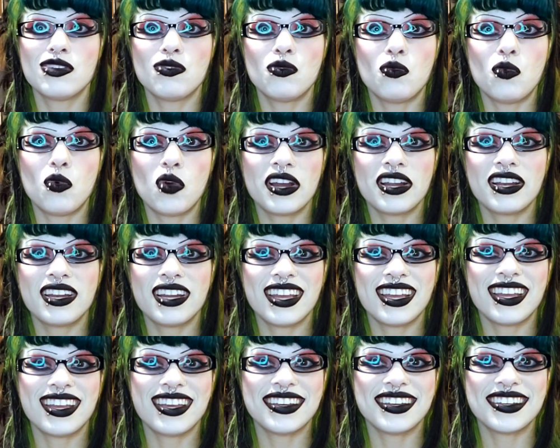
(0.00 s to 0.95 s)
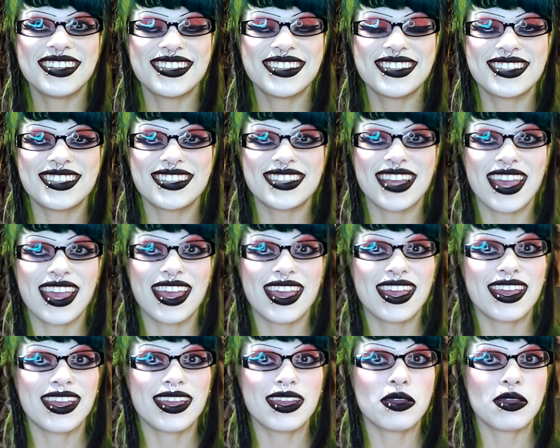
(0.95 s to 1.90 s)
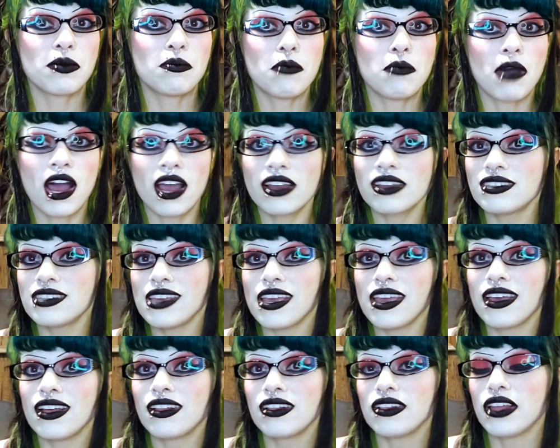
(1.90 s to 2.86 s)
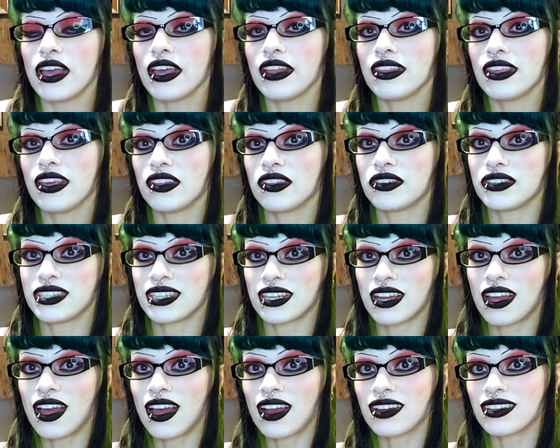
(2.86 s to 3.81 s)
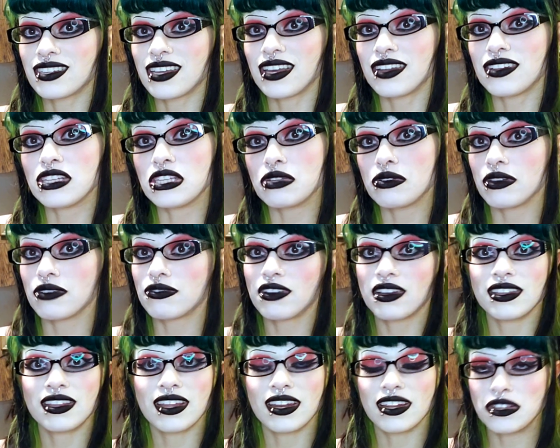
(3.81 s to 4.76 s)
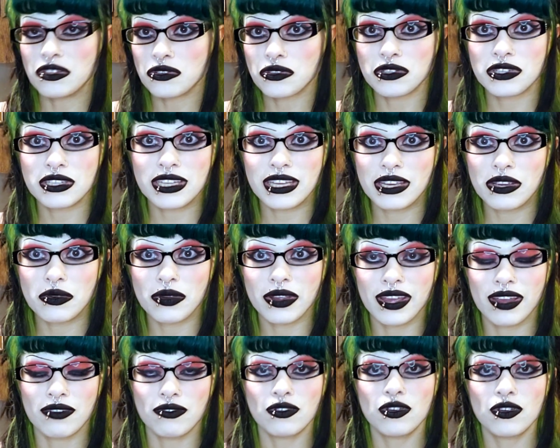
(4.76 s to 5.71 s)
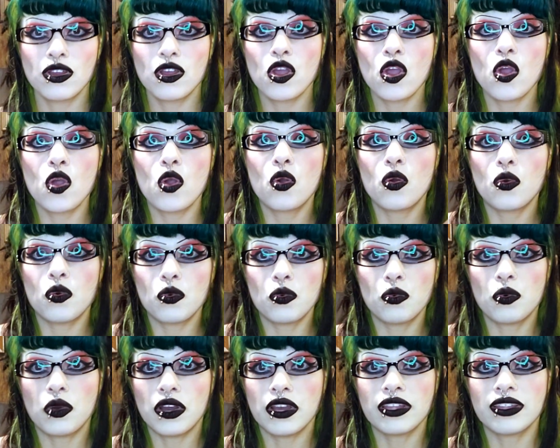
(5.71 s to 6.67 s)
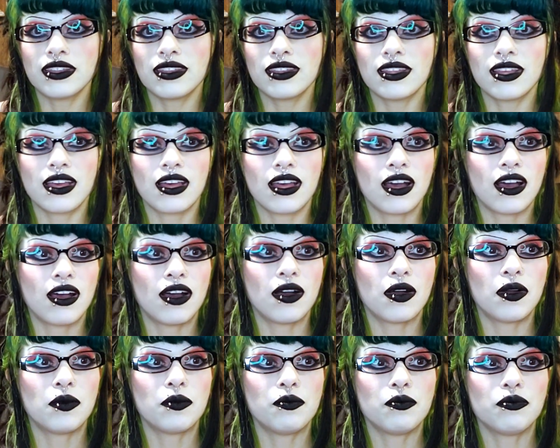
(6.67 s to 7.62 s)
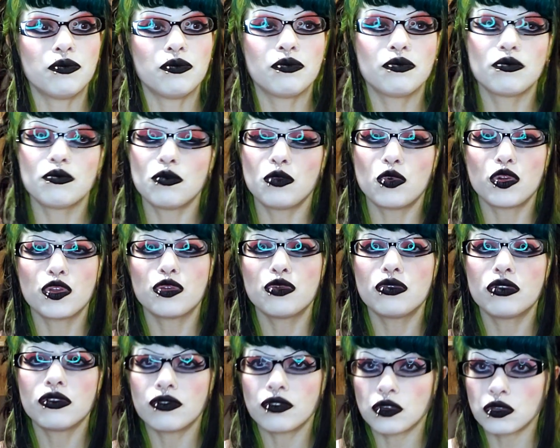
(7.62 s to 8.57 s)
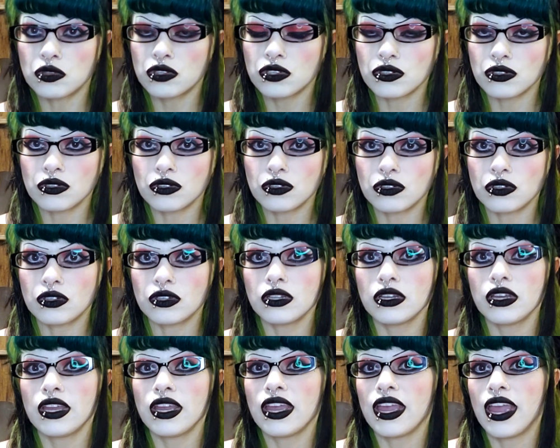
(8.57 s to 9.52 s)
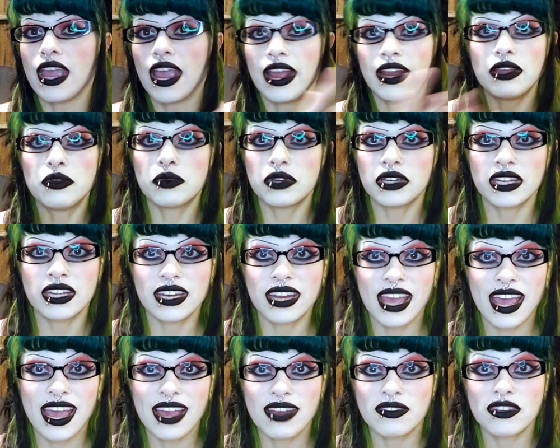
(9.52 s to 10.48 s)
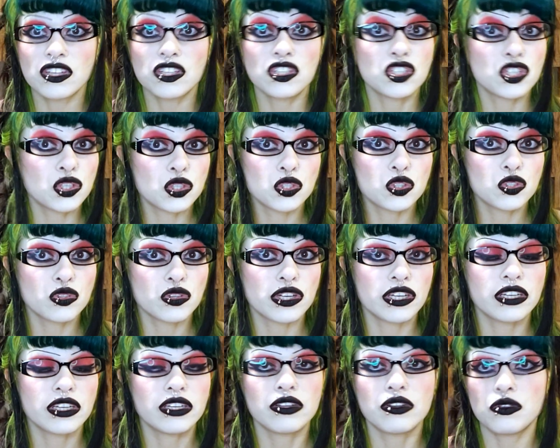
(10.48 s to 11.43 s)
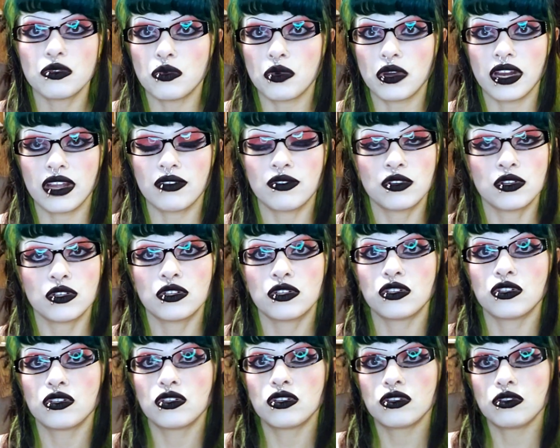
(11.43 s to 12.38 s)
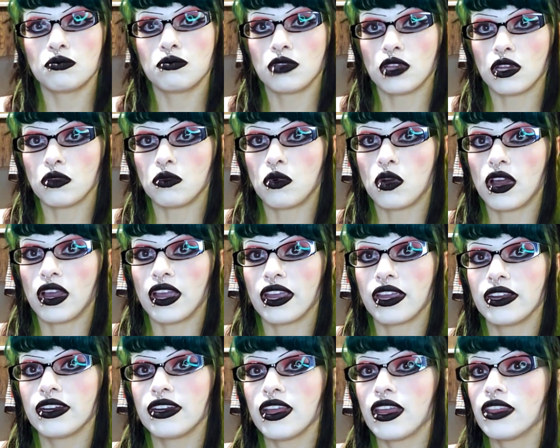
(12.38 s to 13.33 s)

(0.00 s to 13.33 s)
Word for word: One is a mocktail and the other is a cocktail. So I find that interesting. We have one um, more universal anyone can have it, children, whatever, blood wine.